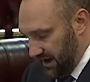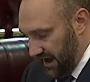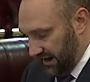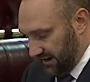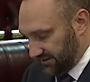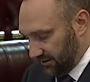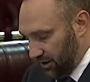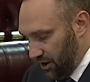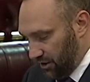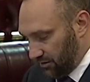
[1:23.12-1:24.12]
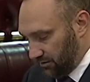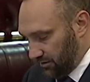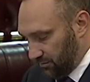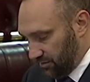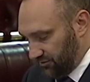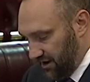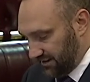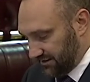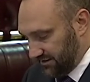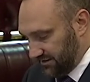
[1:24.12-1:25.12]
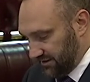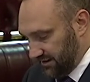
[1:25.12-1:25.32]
against a long, protracted